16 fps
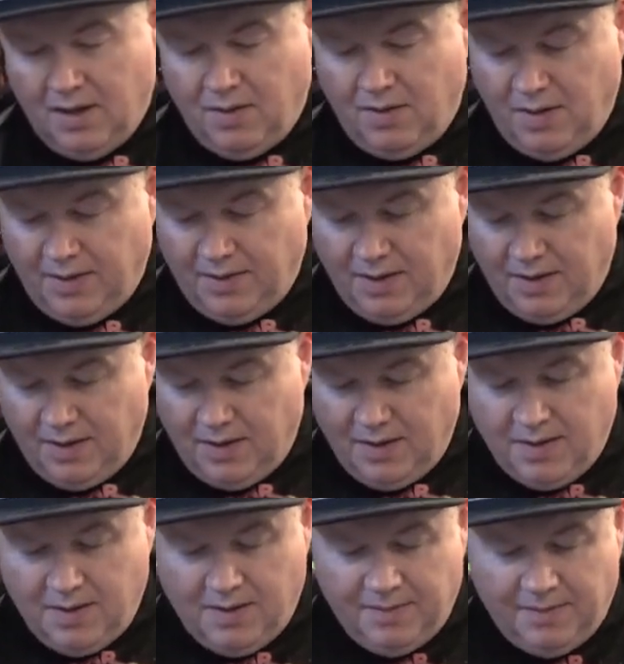Right,
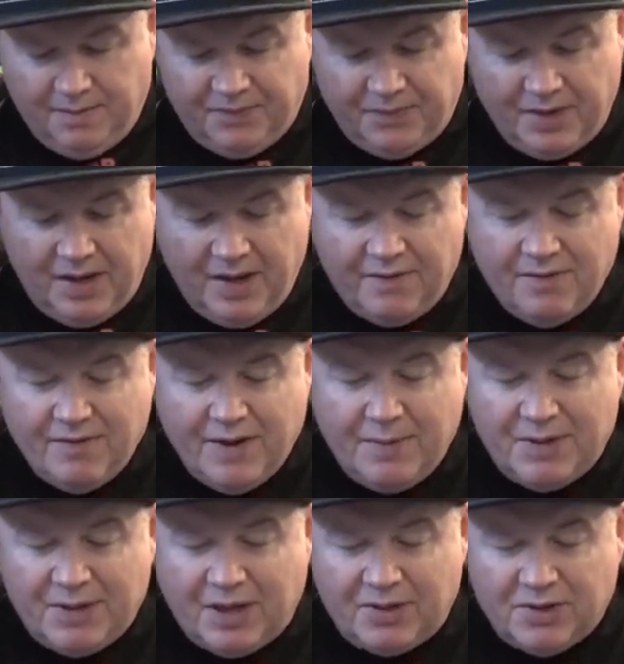another
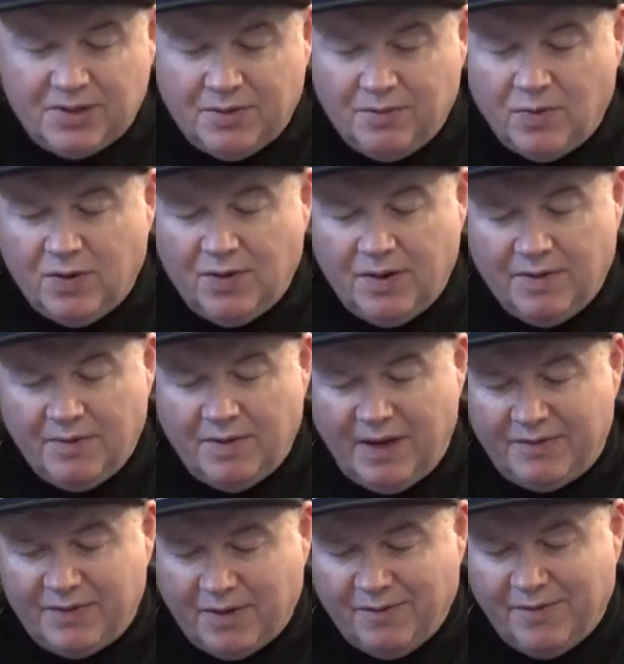reproduction one, I
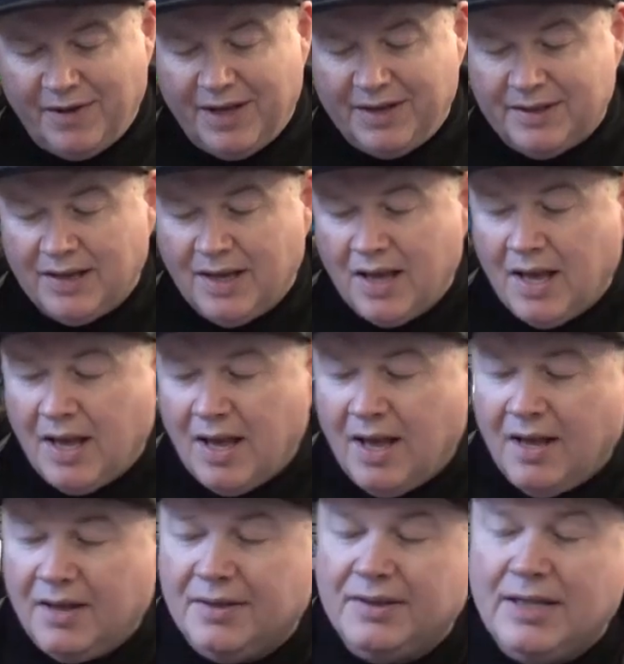have to confess.
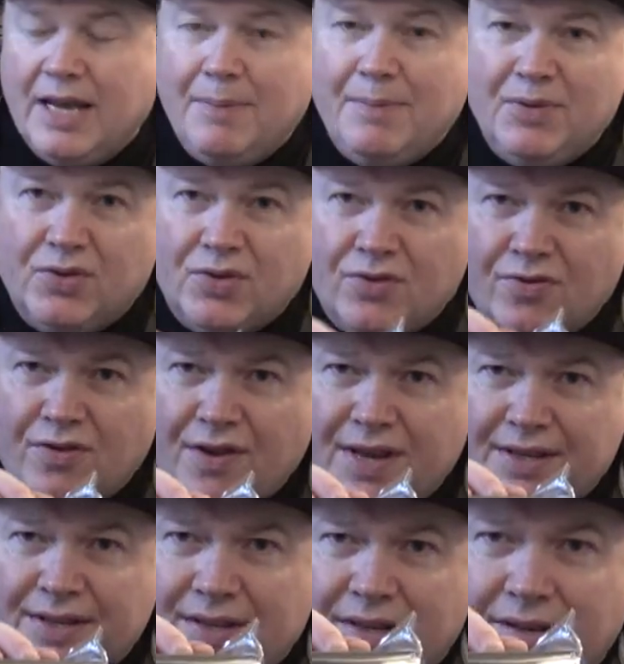Demon's
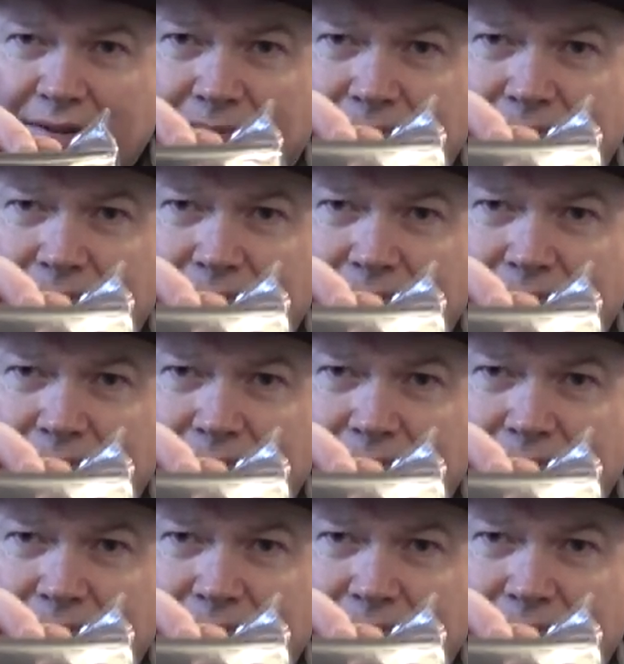Crest.